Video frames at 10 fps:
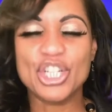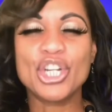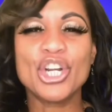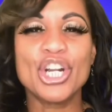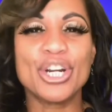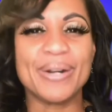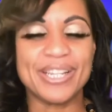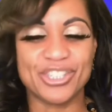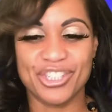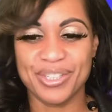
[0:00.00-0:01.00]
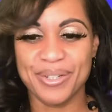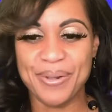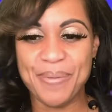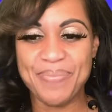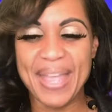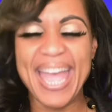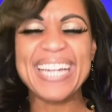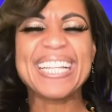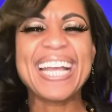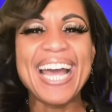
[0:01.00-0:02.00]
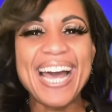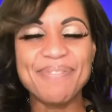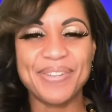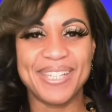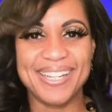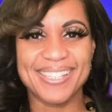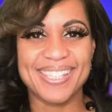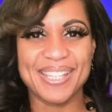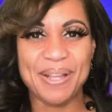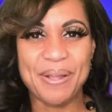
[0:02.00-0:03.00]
courage, and confidence